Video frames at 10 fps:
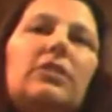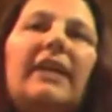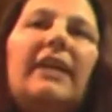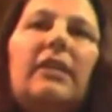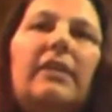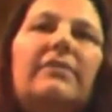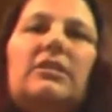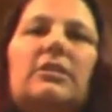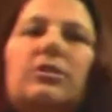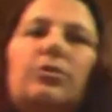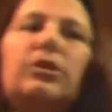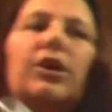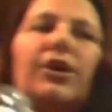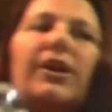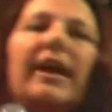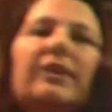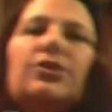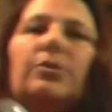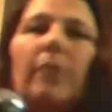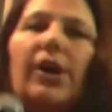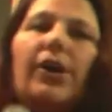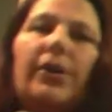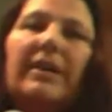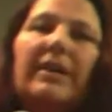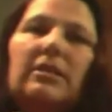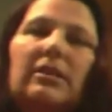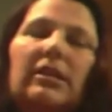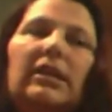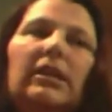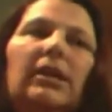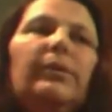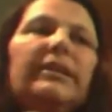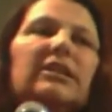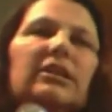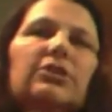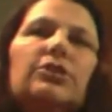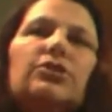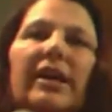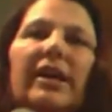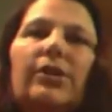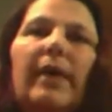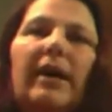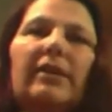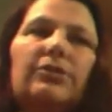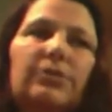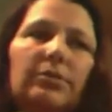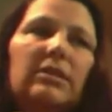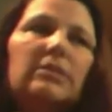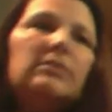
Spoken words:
I love this, is you learn as you earn, basically. We teach and train you how to do this,